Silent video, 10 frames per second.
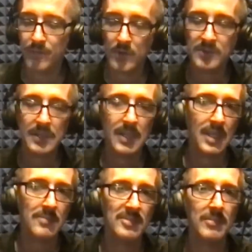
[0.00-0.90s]
first thing
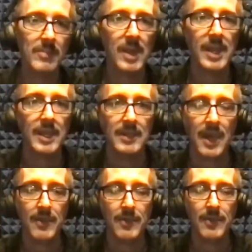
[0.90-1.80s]
that comes to mind,
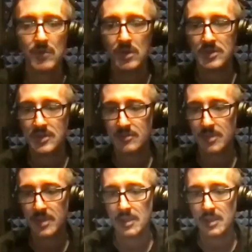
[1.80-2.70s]
I think, would
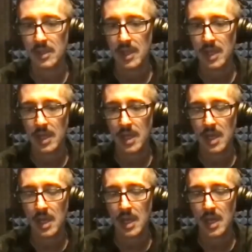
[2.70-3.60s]
just be,
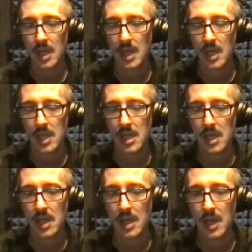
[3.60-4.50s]
I
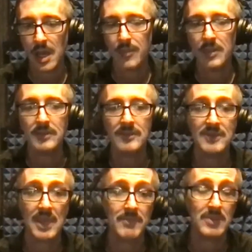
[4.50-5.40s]
think the
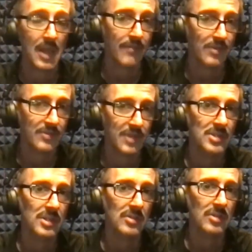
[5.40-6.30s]
same
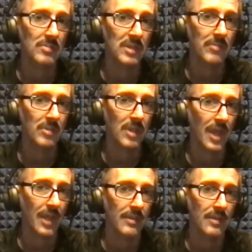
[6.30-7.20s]
conversation could be
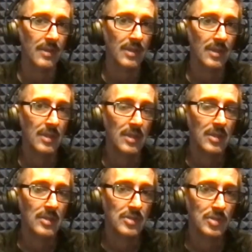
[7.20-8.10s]
applied
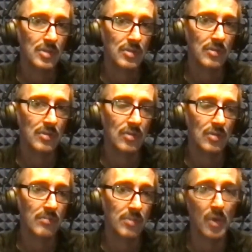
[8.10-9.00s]

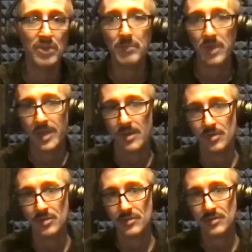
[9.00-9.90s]
to both
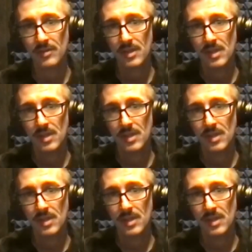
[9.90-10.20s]
players.